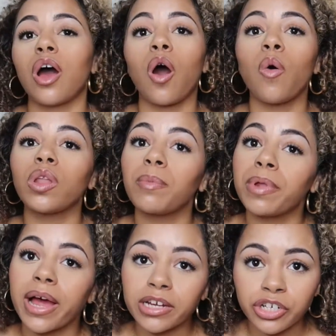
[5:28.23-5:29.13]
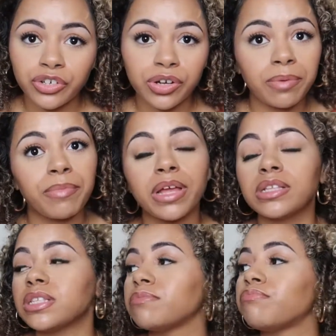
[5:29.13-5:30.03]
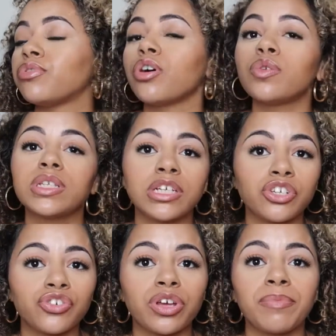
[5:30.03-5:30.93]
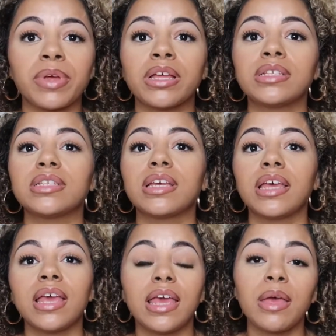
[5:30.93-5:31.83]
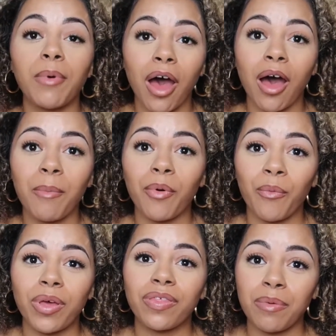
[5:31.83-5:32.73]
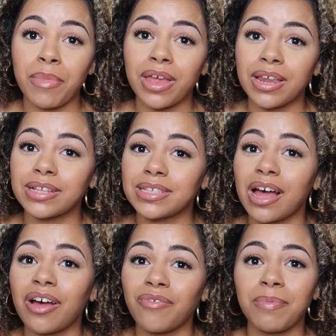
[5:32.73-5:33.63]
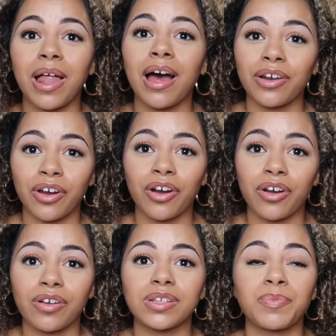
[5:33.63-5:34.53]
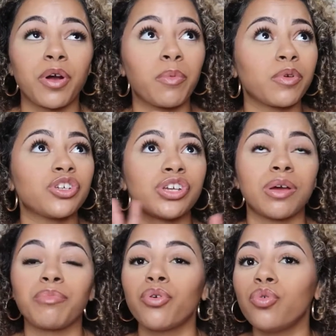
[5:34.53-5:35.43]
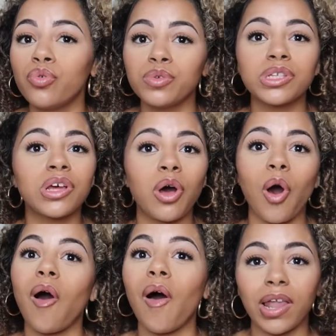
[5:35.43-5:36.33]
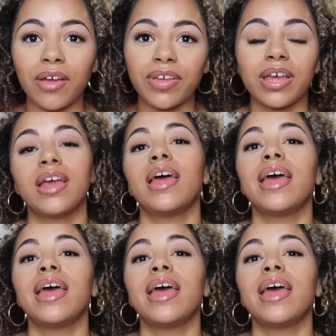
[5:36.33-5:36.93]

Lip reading: Olaplex treatments, protein treatments. Keep up with the maintenance of blonde curls, purple shampoos, all of it.